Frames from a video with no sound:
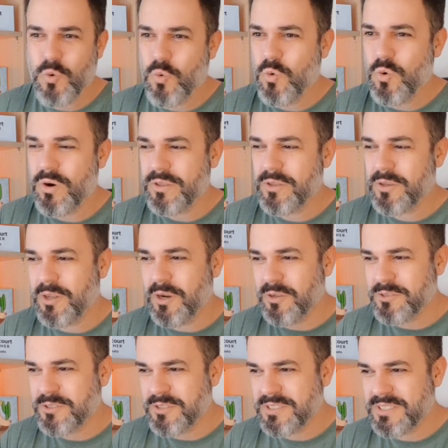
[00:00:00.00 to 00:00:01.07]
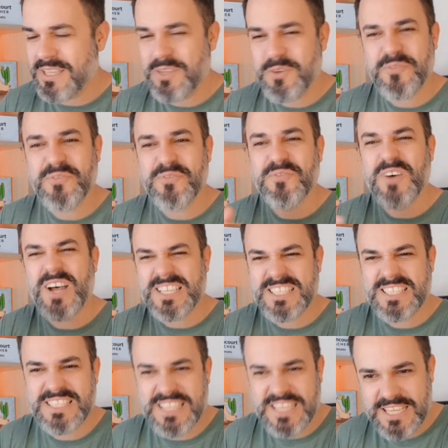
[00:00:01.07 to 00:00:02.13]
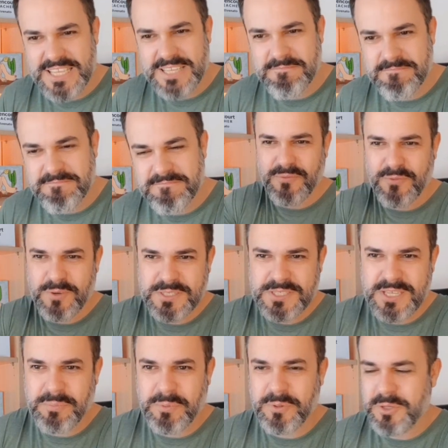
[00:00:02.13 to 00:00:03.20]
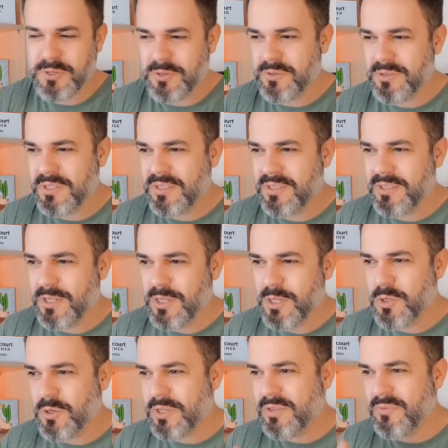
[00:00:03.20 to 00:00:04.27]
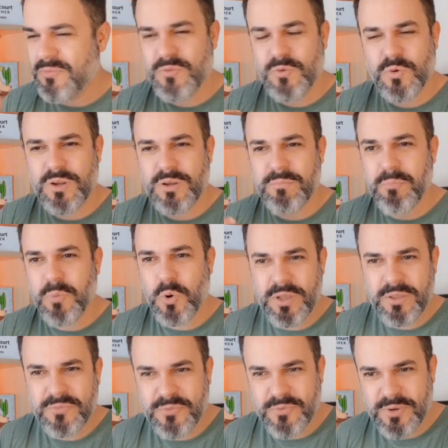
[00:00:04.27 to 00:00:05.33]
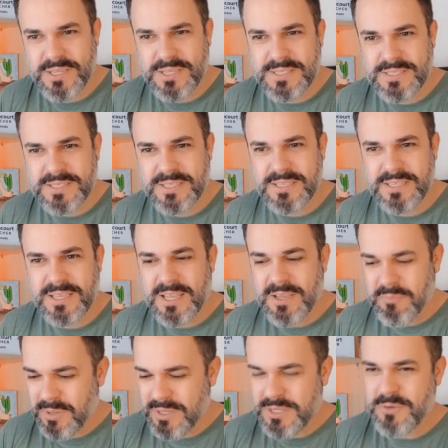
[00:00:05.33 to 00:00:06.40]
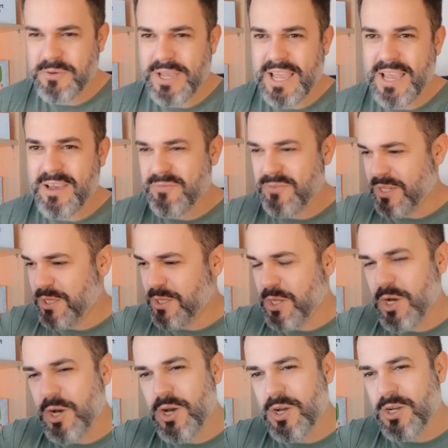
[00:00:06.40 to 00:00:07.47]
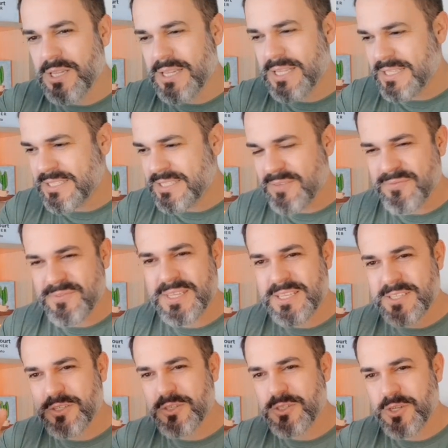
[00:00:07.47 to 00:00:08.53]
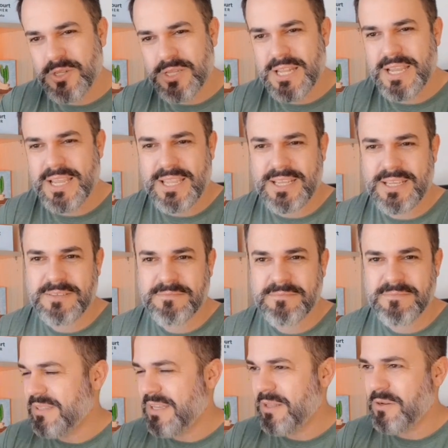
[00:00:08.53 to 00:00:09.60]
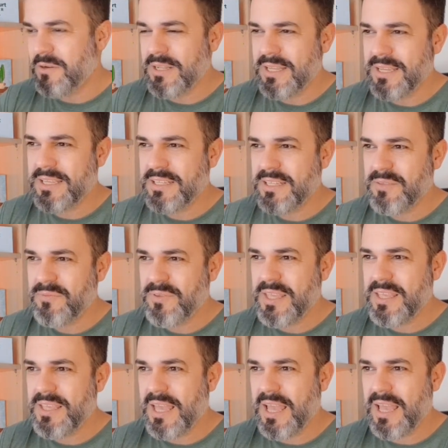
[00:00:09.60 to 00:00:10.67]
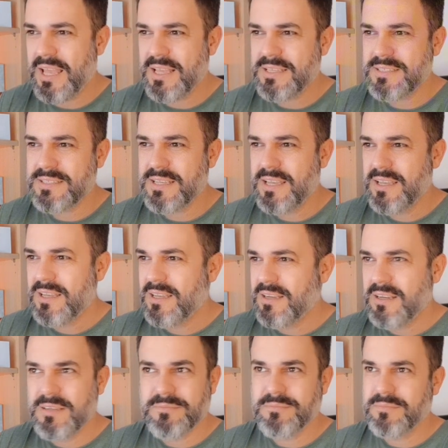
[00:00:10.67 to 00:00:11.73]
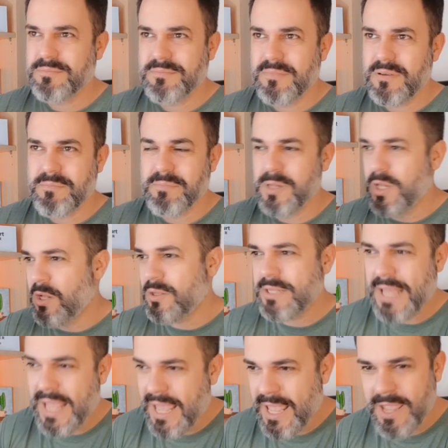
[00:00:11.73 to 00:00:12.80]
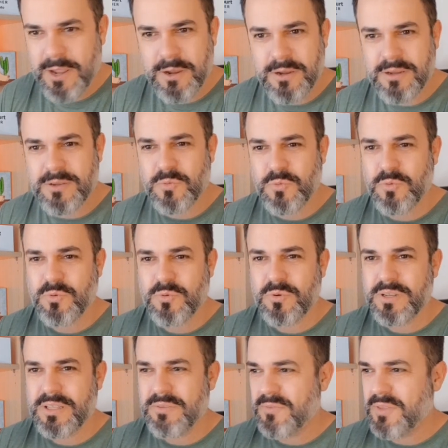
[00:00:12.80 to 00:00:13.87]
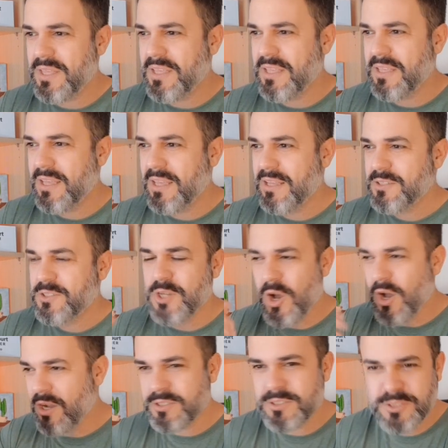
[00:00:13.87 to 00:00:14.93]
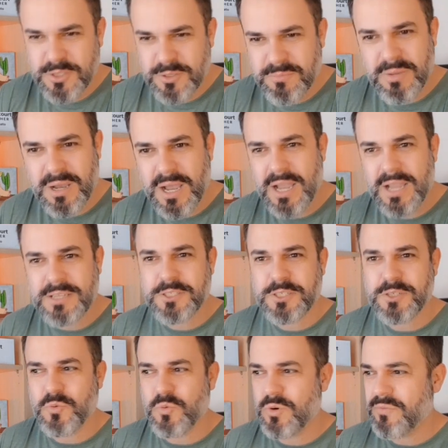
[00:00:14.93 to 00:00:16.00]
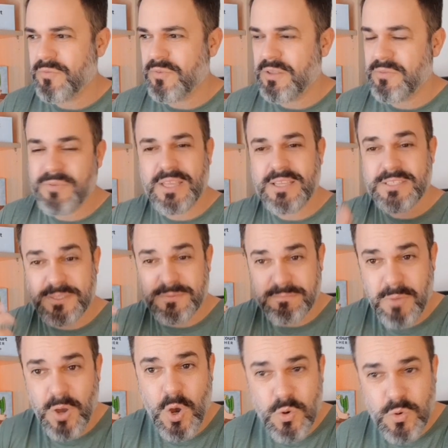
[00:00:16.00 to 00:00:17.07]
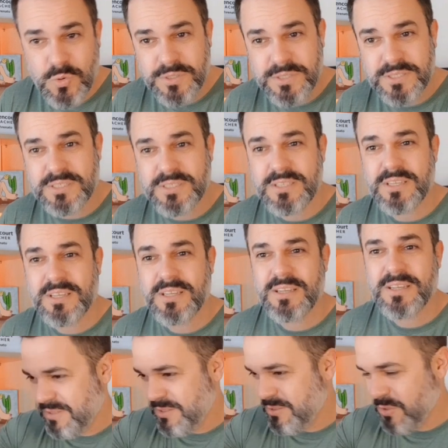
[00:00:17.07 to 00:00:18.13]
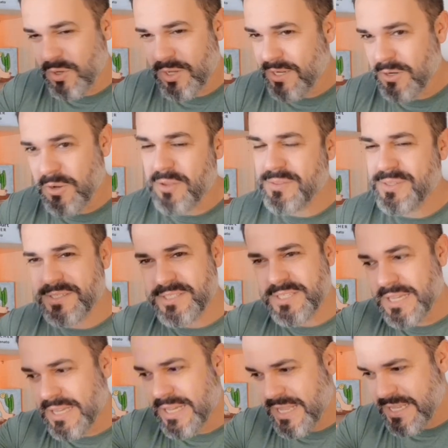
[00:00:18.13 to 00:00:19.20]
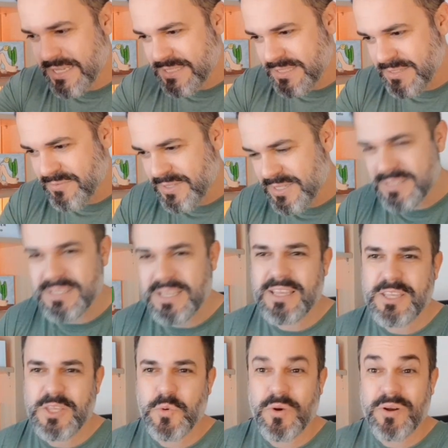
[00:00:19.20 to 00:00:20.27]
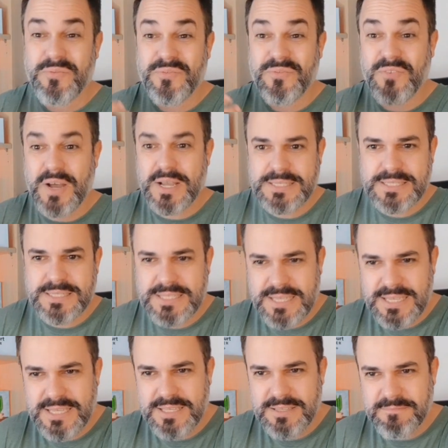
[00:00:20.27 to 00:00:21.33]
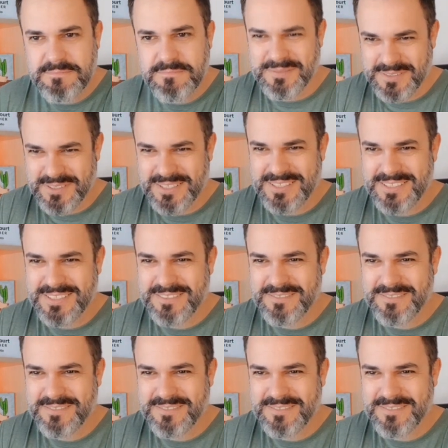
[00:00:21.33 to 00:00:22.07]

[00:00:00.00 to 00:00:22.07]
Or you could also say you're fussy. For example, you're looking for a boyfriend, but you have a long list of things you don't like. I don't like it if he has blonde hair, or if he talks too much, or if he smokes, and on and on. There's a list of things. You are fussy, right?